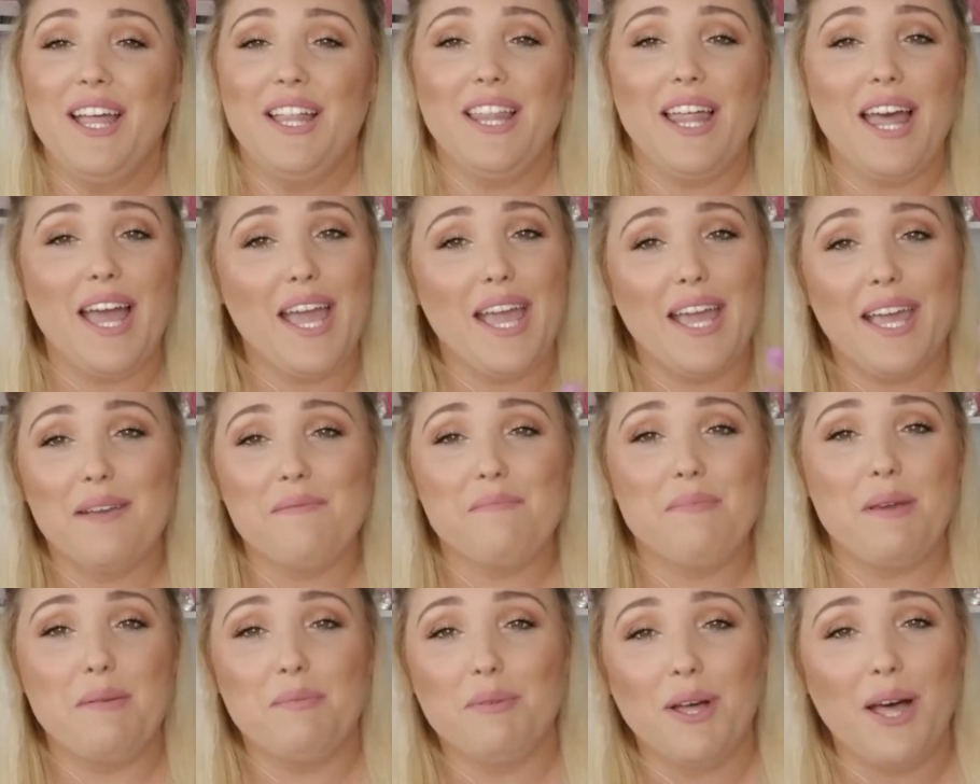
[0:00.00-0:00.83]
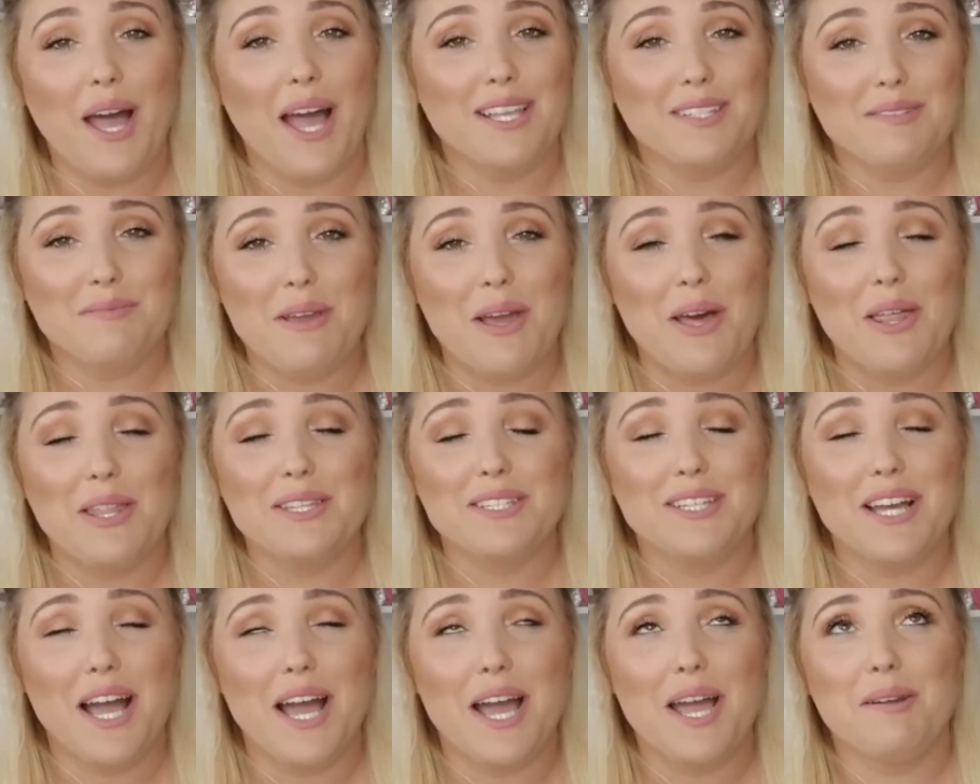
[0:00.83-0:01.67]
Like, if people ask me all
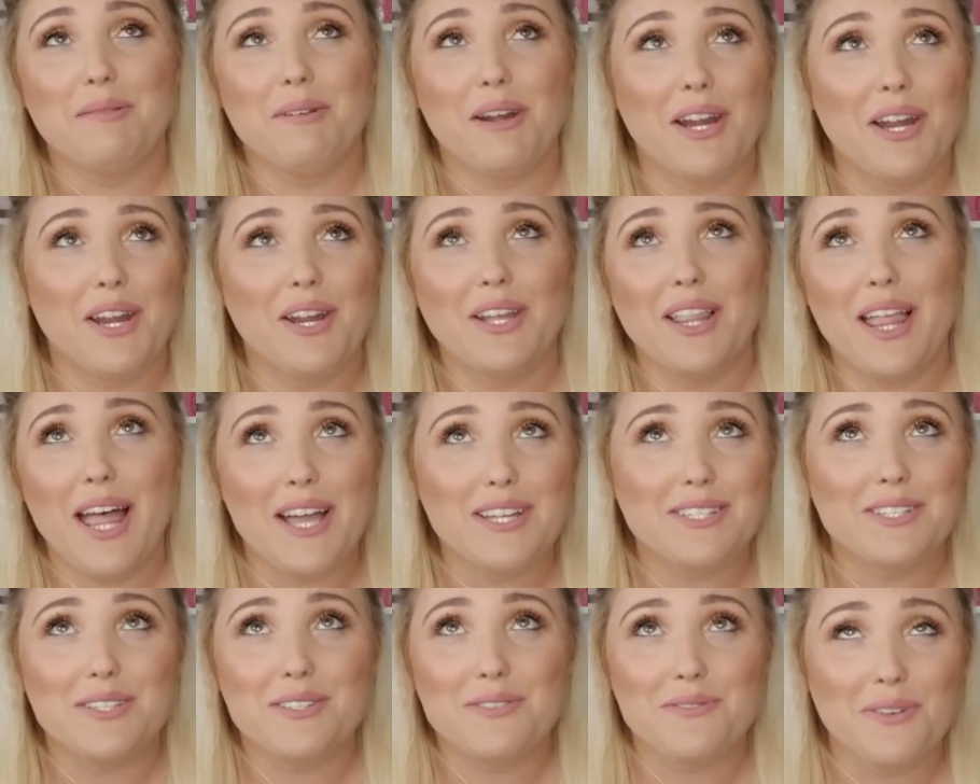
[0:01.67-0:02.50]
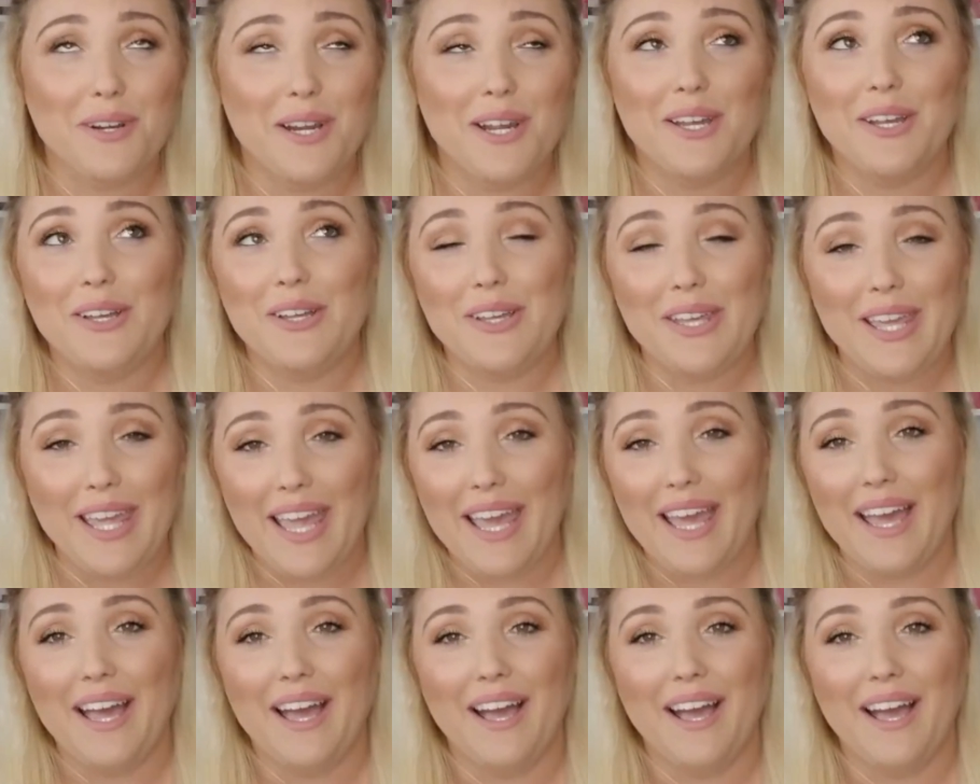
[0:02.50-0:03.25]
the time, are your lashes real? Yeah.